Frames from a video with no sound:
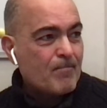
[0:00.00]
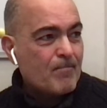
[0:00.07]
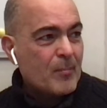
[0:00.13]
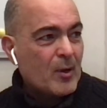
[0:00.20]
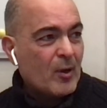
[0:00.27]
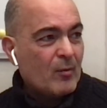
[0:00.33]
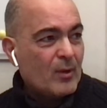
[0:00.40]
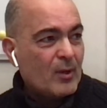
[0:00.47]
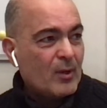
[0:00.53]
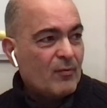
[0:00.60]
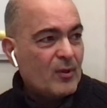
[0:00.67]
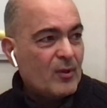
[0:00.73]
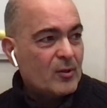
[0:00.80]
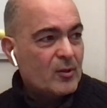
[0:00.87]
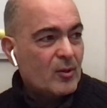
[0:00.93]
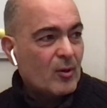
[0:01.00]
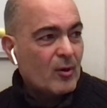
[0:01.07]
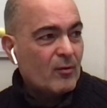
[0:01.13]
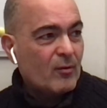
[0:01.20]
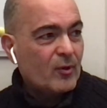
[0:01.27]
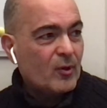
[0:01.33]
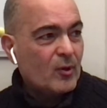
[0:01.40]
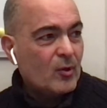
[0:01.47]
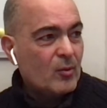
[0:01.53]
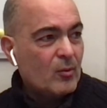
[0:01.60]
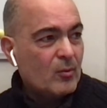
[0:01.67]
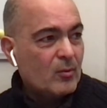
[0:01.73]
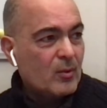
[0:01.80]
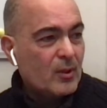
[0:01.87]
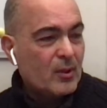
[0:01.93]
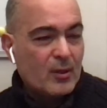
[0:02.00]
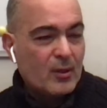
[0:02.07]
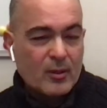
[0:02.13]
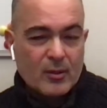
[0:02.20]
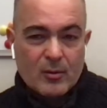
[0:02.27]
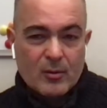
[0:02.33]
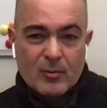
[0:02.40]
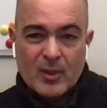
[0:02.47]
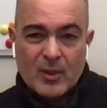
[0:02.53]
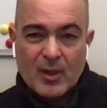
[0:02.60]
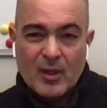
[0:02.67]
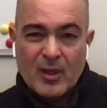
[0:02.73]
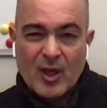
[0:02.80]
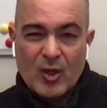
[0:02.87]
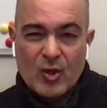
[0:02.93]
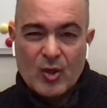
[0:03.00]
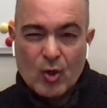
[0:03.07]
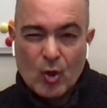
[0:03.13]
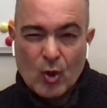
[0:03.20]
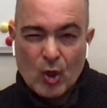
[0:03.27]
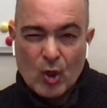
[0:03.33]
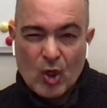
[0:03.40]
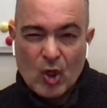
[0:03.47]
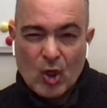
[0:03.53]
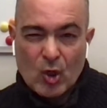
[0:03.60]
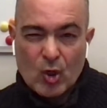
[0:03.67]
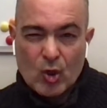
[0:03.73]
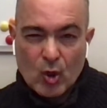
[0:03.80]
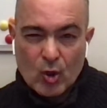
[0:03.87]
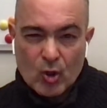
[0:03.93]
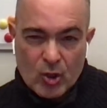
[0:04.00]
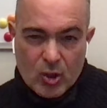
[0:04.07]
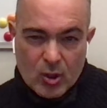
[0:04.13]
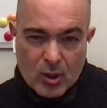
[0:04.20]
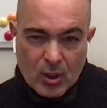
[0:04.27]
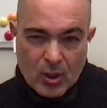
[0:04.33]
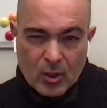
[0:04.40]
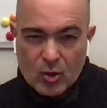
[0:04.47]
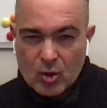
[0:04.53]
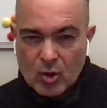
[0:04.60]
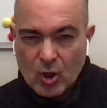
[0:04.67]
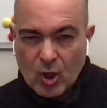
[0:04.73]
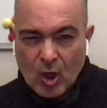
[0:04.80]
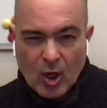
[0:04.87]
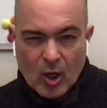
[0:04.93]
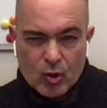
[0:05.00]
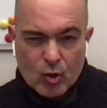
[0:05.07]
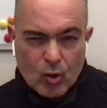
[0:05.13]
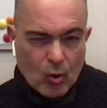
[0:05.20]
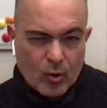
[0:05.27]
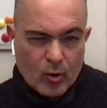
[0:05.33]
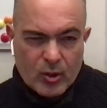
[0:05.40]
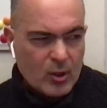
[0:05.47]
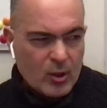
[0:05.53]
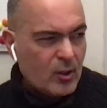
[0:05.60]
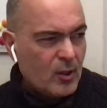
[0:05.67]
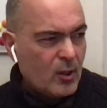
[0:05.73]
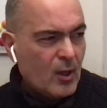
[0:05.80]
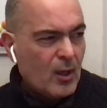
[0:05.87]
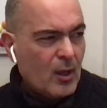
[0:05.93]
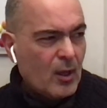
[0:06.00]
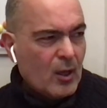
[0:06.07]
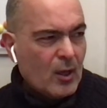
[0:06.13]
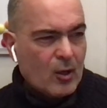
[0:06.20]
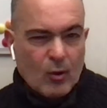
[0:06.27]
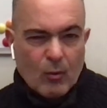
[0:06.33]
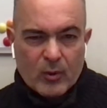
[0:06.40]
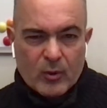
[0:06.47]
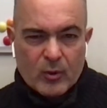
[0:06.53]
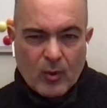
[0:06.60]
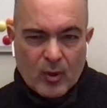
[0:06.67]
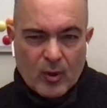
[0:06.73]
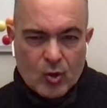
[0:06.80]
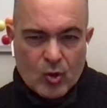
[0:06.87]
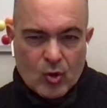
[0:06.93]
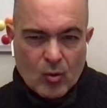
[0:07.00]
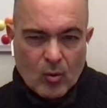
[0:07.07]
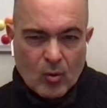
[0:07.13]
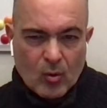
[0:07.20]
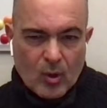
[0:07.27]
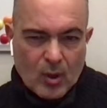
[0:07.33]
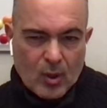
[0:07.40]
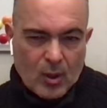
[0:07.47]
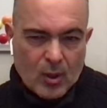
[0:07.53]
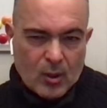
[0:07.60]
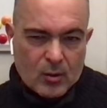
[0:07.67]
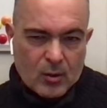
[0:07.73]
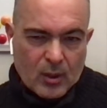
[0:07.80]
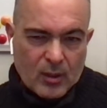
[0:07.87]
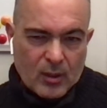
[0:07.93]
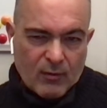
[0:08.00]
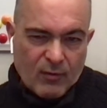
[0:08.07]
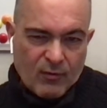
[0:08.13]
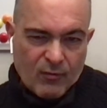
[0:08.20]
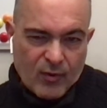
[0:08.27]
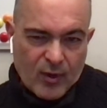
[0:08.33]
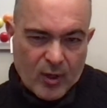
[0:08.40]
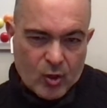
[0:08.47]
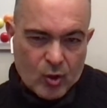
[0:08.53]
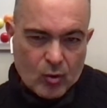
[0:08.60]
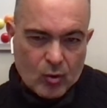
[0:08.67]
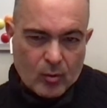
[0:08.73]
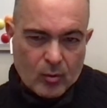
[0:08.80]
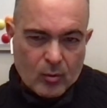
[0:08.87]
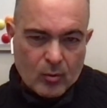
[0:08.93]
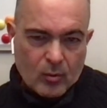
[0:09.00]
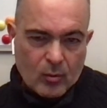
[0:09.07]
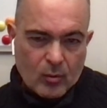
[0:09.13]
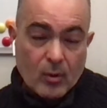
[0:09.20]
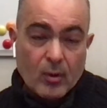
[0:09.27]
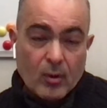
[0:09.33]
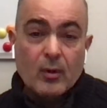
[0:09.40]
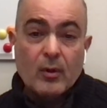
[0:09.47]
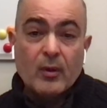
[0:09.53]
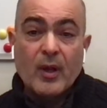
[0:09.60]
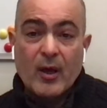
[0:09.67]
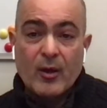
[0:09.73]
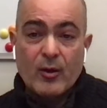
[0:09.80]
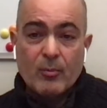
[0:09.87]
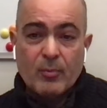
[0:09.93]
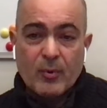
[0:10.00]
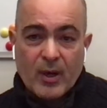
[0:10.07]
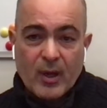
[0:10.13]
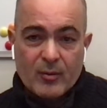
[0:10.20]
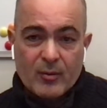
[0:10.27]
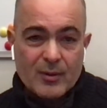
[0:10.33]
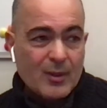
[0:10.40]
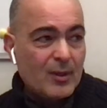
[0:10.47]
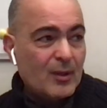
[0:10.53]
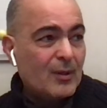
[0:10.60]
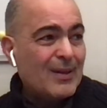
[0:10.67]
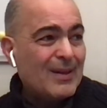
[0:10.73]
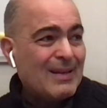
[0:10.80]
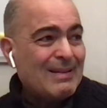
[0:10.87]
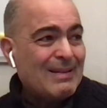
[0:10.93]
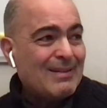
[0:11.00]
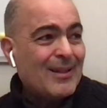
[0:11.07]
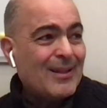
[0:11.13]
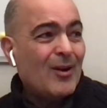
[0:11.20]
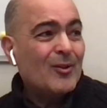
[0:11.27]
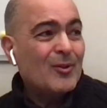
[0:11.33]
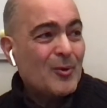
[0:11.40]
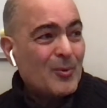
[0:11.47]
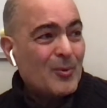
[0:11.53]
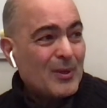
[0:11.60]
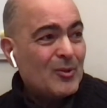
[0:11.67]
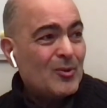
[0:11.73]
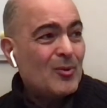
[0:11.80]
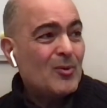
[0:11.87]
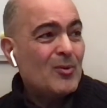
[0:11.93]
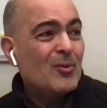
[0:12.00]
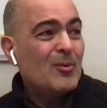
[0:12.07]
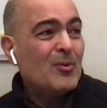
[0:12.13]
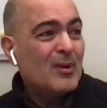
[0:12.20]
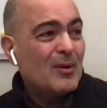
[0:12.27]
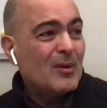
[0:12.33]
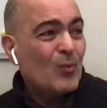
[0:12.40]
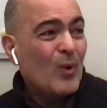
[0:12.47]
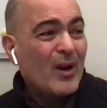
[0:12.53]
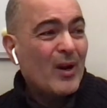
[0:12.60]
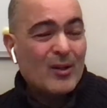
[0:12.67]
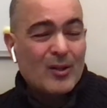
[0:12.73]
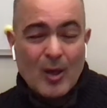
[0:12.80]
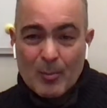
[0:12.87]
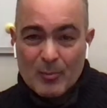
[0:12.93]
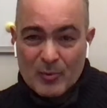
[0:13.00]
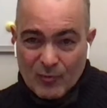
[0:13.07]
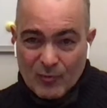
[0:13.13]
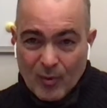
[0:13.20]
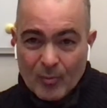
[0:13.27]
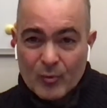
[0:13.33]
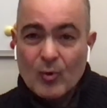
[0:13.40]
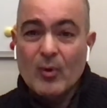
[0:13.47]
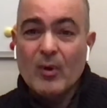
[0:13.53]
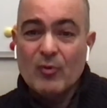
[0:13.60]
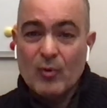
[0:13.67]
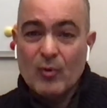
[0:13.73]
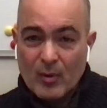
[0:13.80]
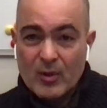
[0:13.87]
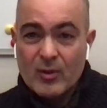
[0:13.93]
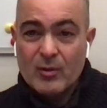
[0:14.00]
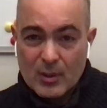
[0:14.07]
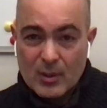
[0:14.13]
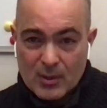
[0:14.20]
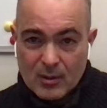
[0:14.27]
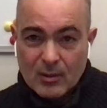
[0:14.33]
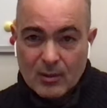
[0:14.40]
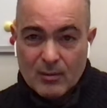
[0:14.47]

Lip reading: really feel sorry for the newsreaders who say Khashoggi, Khashoggi, Khashoggi. No one's quite sure. So I'll give a very short tutorial on how you pronounce it. Then I'll go into where it comes from too, if you're interested.